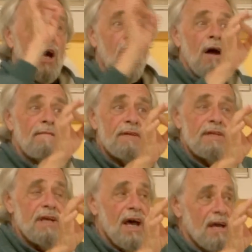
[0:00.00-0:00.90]

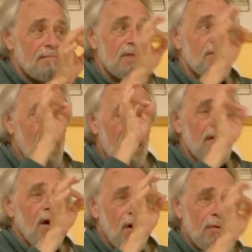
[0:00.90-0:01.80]
oftentimes, or
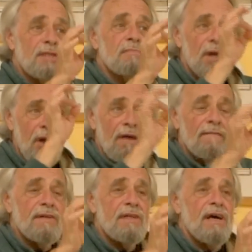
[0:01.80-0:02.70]
not always, but
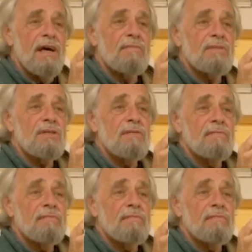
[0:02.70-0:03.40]
oftentimes,